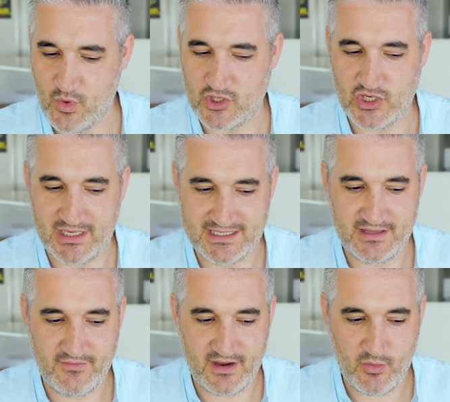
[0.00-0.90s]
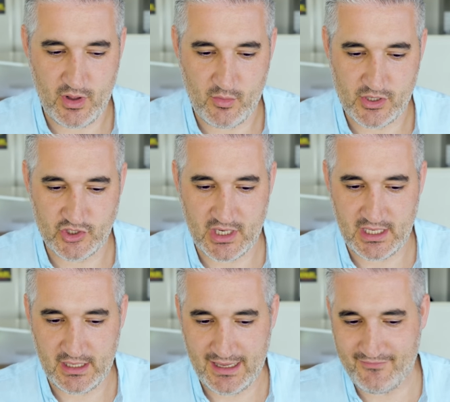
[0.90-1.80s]
guanciale. He said it very well,
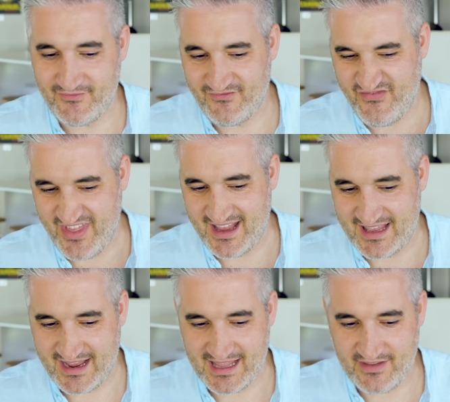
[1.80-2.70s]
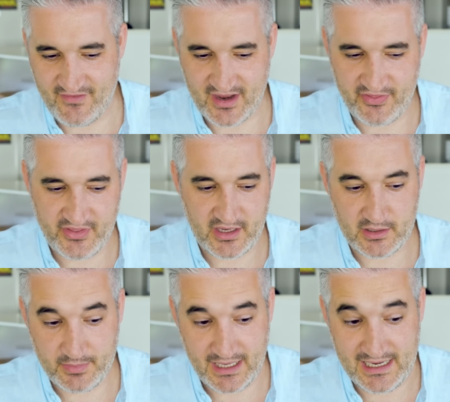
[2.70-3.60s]
guanciale. I think he cut it very
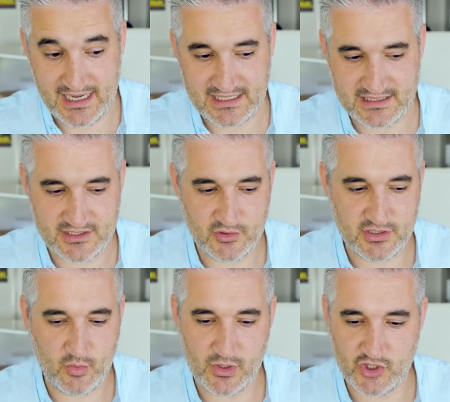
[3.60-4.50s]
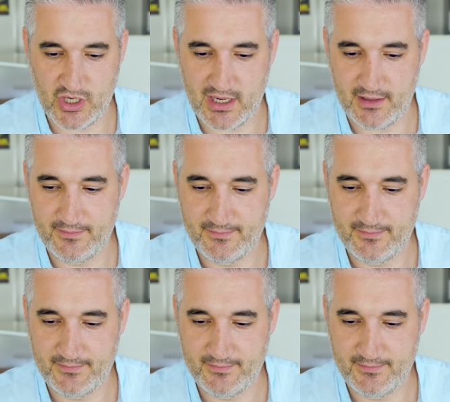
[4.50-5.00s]
thin, but at least he's using guanciale.